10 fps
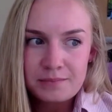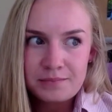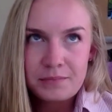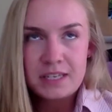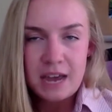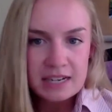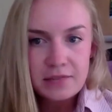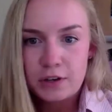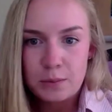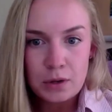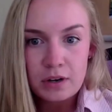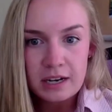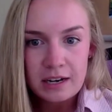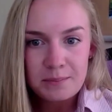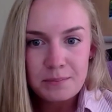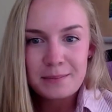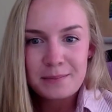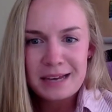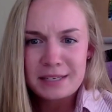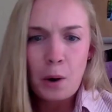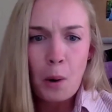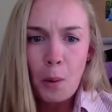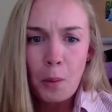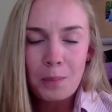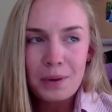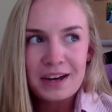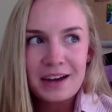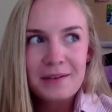the scientific community as a whole, but